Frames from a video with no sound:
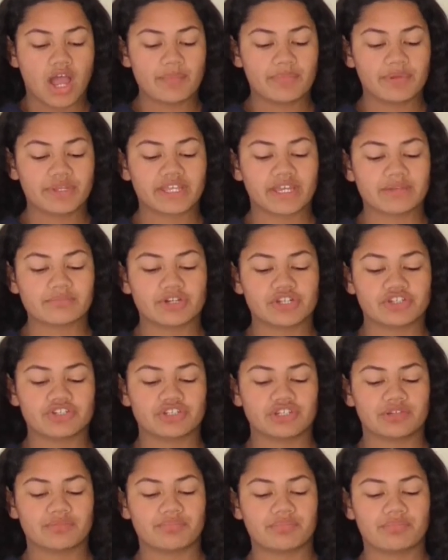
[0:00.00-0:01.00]
I began my
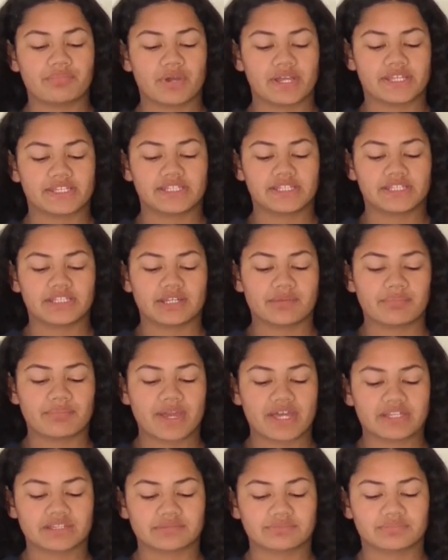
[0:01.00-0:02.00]
journey by getting
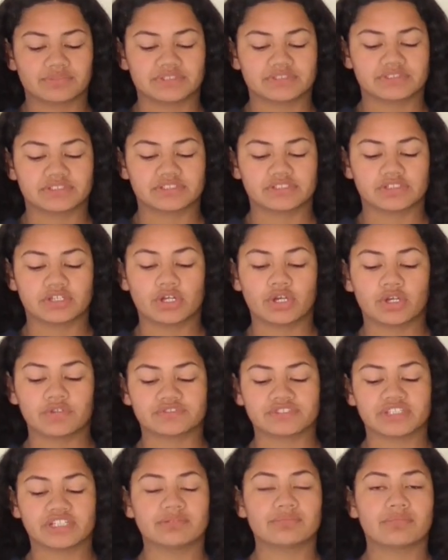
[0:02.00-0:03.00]
about the business of
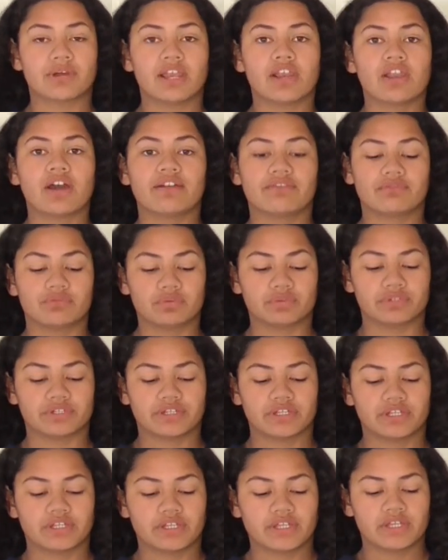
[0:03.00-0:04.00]
setting my life forward.
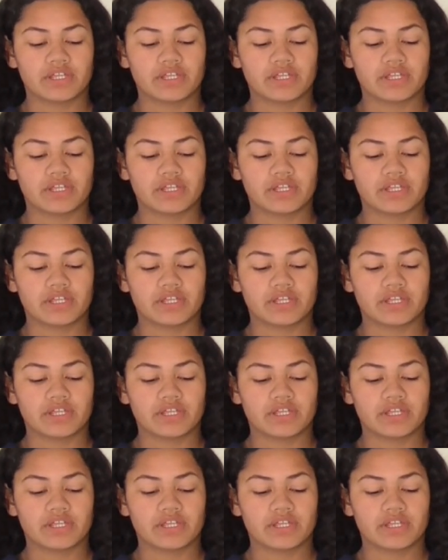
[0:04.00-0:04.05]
